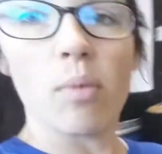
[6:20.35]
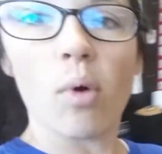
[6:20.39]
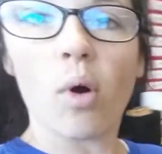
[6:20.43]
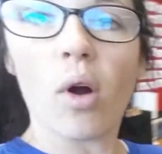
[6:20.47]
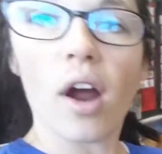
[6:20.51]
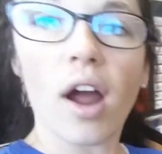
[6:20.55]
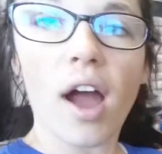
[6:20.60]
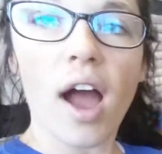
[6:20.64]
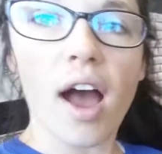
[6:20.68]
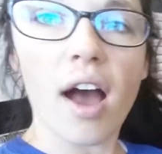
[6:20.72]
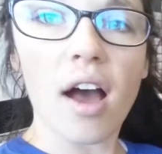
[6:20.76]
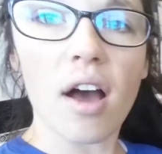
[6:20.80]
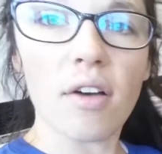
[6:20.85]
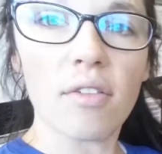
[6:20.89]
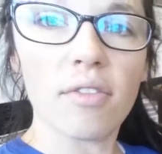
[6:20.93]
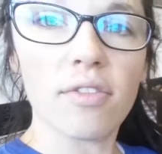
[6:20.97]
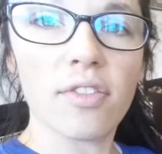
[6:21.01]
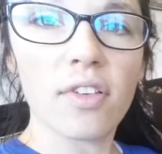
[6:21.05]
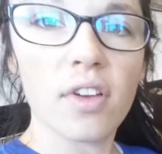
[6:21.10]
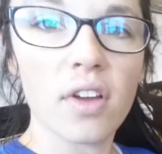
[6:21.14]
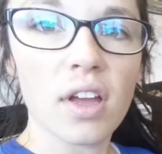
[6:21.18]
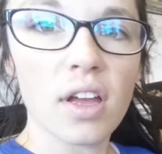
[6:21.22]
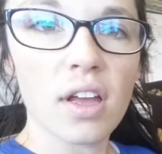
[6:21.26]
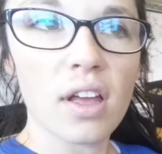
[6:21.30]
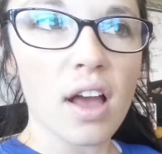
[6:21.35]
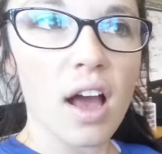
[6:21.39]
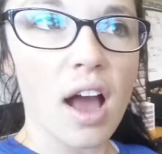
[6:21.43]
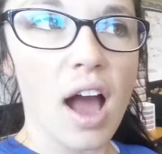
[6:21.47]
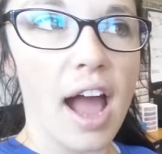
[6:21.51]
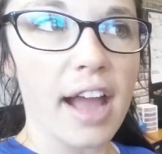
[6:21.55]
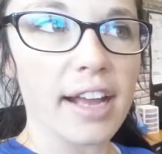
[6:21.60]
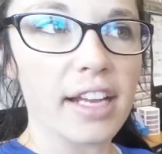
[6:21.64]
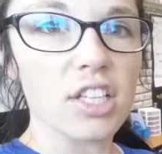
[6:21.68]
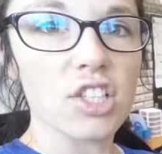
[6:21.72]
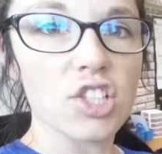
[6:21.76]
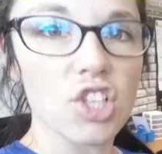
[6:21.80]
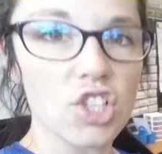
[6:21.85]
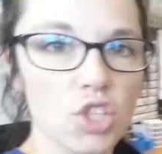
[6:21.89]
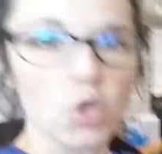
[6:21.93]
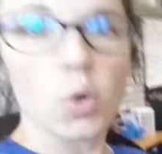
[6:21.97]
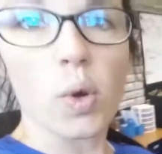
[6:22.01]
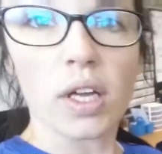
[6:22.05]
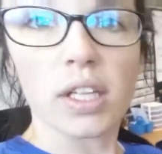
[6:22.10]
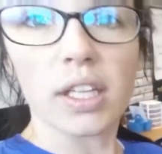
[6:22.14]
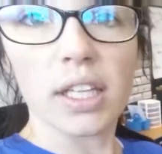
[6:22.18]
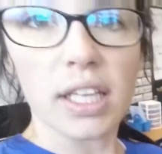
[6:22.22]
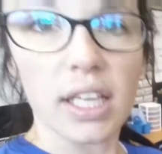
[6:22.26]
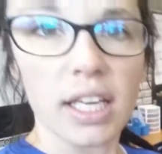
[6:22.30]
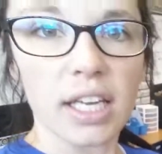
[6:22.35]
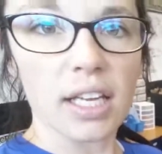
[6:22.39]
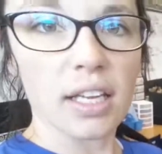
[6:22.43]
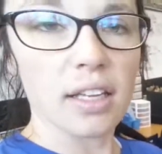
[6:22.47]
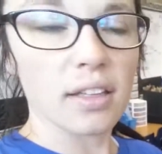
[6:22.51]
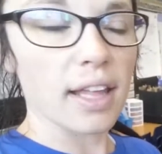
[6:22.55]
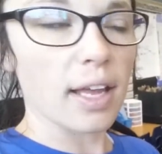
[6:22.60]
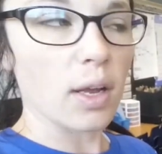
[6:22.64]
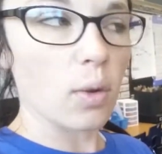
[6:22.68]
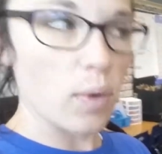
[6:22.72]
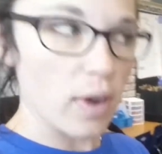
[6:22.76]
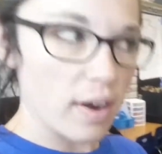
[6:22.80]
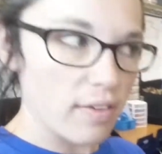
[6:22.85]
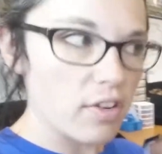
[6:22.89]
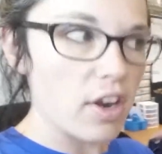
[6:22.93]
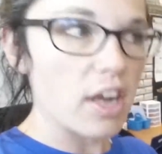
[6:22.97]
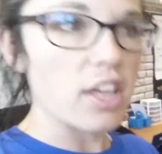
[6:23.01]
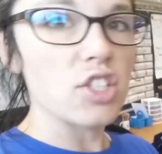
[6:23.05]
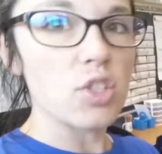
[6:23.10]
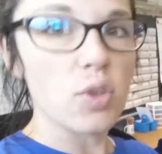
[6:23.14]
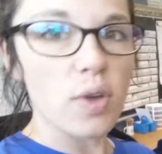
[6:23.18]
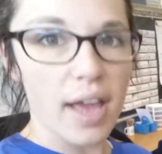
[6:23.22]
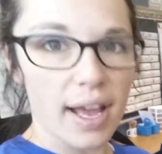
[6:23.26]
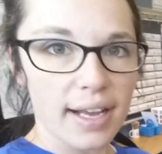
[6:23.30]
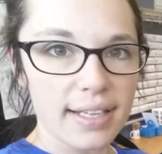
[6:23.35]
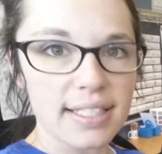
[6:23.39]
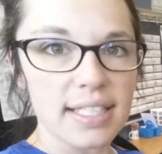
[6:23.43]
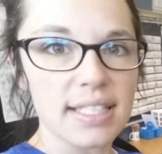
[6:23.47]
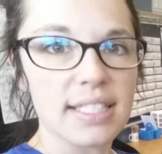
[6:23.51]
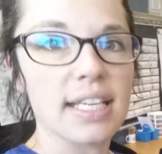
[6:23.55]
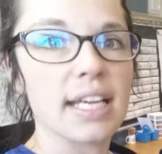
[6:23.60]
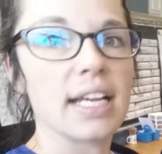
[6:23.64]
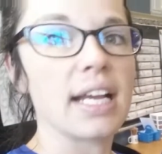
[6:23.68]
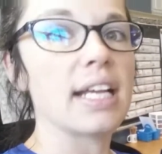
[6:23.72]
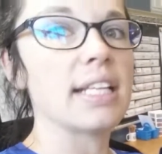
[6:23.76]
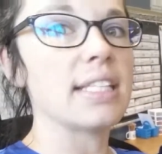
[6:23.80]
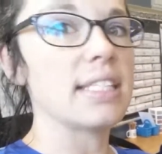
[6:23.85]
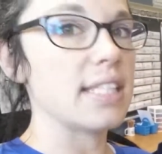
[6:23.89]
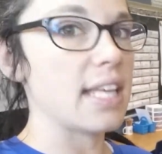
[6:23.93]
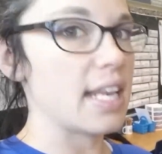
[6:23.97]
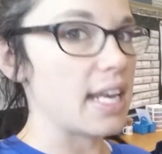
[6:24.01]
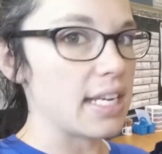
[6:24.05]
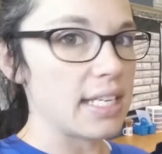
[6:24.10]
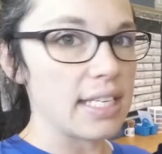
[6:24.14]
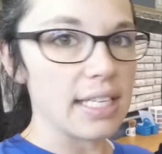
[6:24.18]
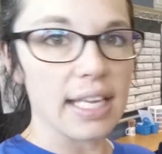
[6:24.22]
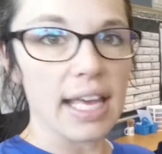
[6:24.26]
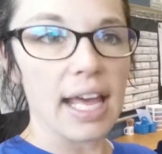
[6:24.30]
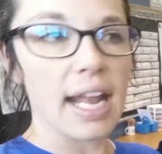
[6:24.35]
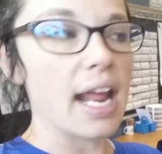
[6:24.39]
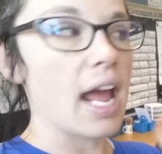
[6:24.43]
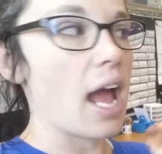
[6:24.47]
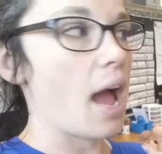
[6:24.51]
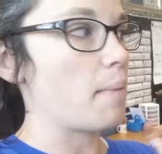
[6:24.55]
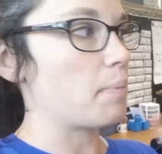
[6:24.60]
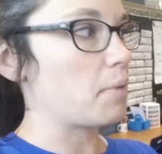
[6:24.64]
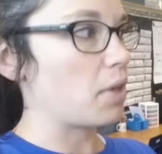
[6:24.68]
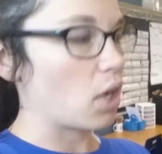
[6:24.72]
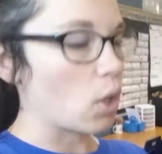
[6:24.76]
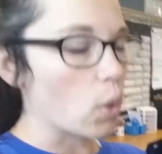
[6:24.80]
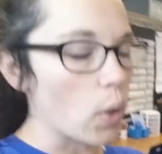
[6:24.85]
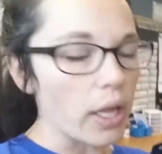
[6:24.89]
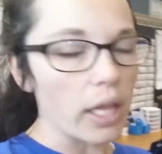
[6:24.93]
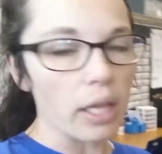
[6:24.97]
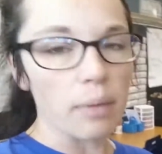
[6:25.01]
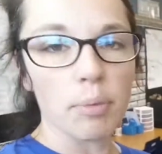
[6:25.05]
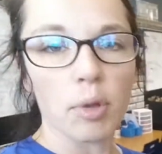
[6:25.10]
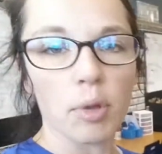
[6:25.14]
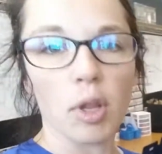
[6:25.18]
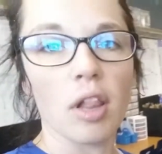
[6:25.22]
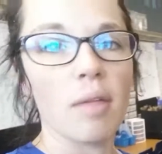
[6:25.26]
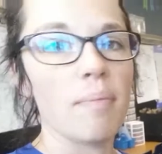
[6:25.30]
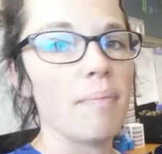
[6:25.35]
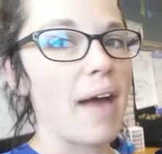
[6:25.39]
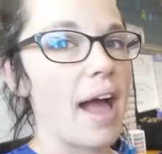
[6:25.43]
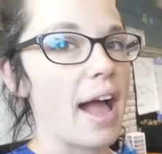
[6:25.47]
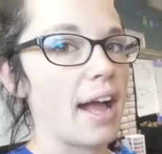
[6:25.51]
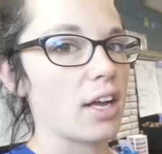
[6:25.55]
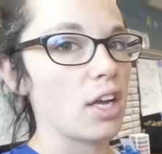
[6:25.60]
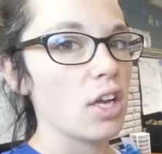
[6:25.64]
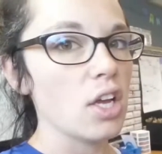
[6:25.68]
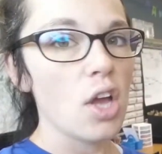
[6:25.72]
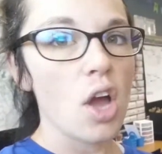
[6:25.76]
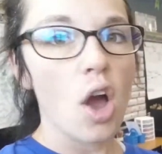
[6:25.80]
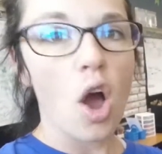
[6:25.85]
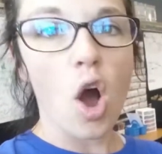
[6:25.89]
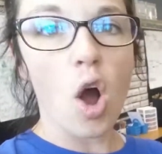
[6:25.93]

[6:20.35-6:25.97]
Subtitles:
more of, I can just quickly, like whenever I do exit tickets, they didn't get it, I'm going to quickly pull them back,